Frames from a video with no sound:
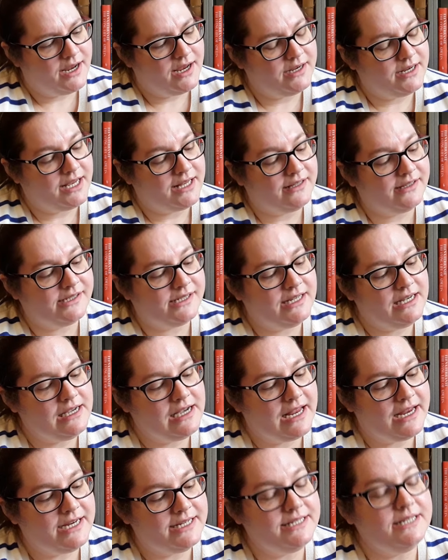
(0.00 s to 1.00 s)
an elderly
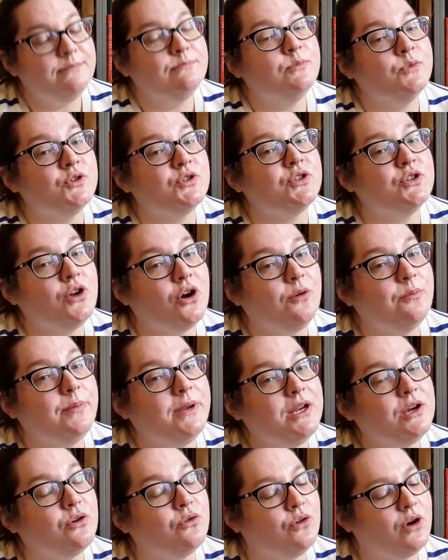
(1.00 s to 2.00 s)
lady must not
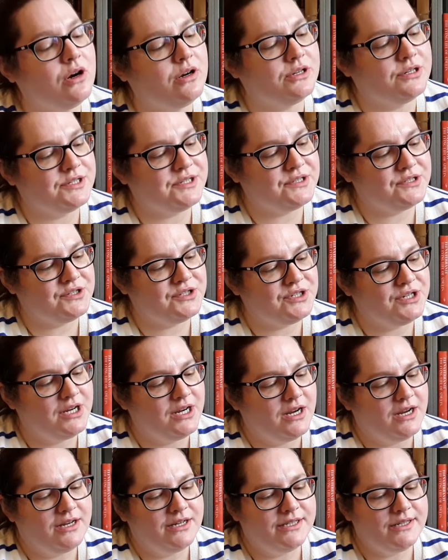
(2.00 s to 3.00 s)
be crossed
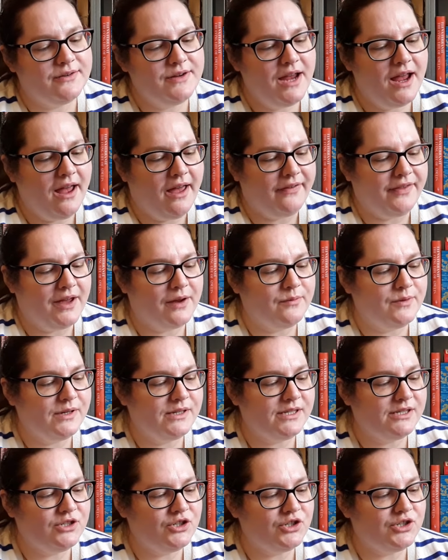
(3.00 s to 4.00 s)
so yeah that
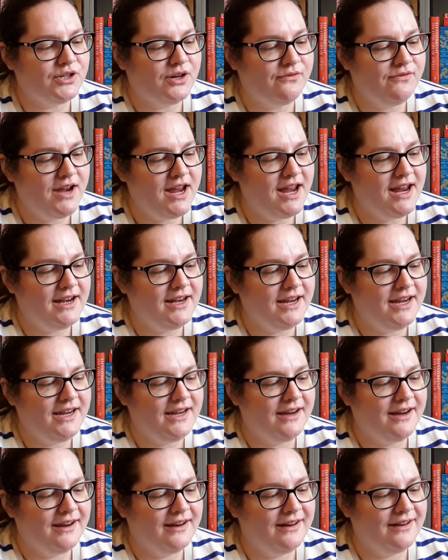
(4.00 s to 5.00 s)
was just a
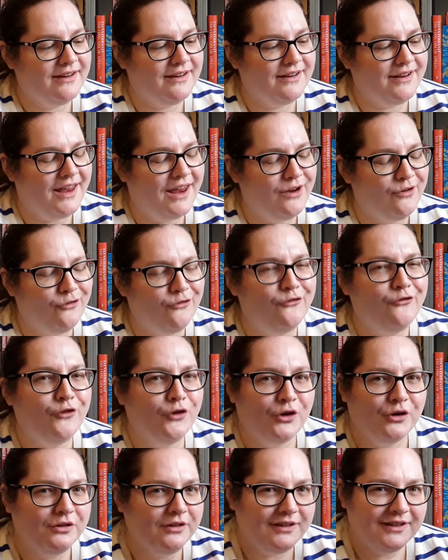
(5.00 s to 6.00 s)
really like
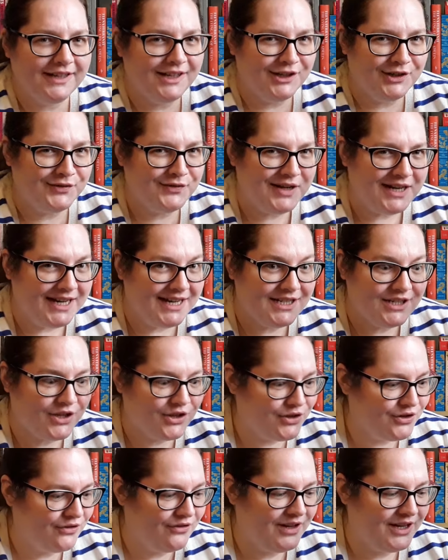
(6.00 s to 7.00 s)
fun little read.
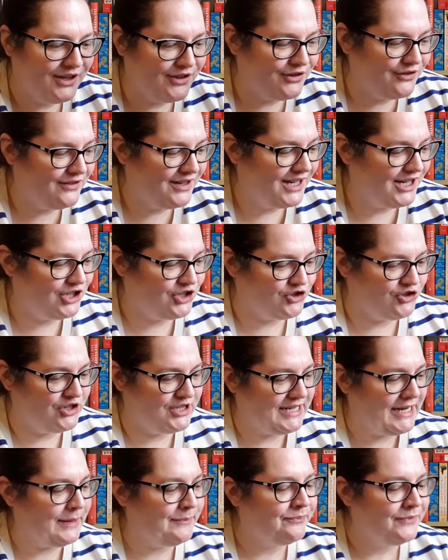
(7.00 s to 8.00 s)
Thoroughly, thoroughly
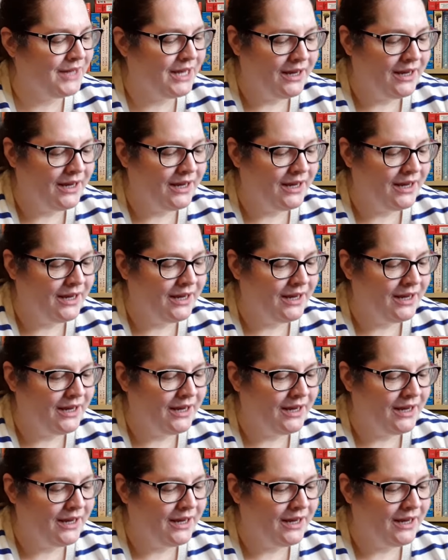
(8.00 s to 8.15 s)
enjoyed it.